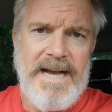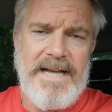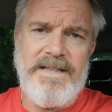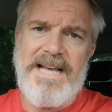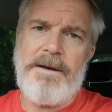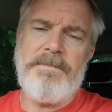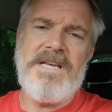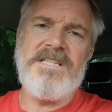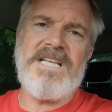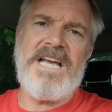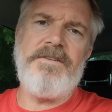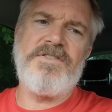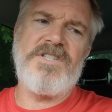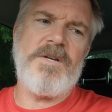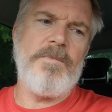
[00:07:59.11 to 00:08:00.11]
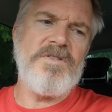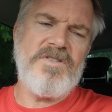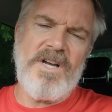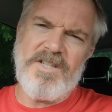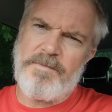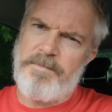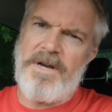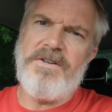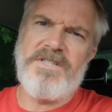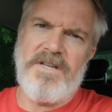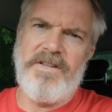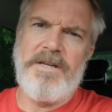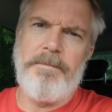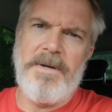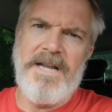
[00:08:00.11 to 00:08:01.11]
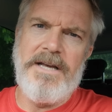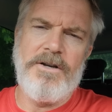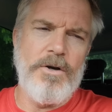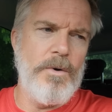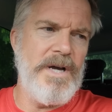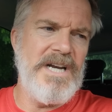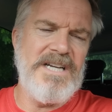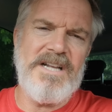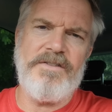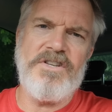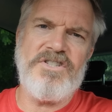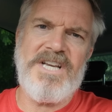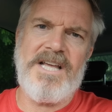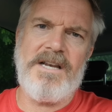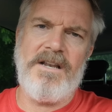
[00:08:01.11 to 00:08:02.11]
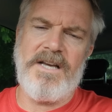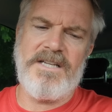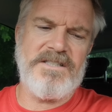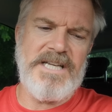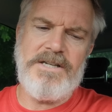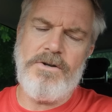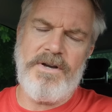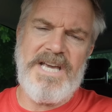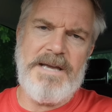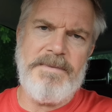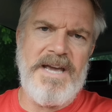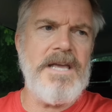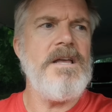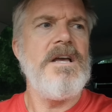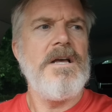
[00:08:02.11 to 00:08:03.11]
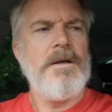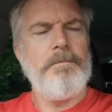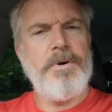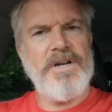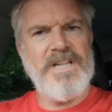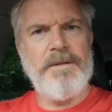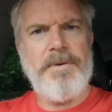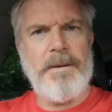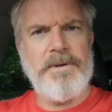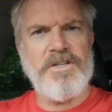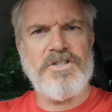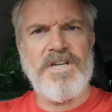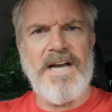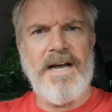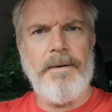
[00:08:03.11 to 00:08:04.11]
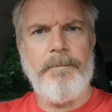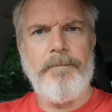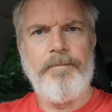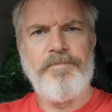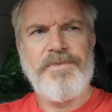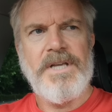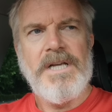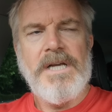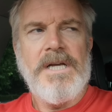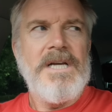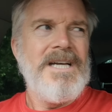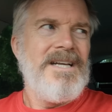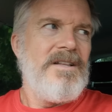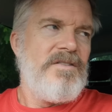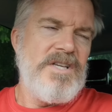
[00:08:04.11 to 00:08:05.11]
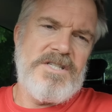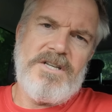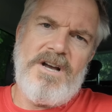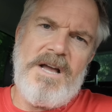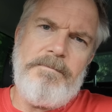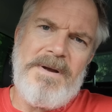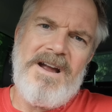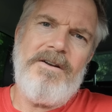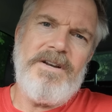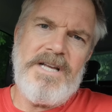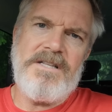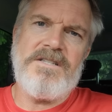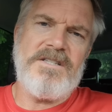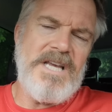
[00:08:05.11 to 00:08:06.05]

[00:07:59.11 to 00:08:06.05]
And that means that if someone does post something political in another channel, I can say, not here, mate, put it in the public chat. This guy apparently had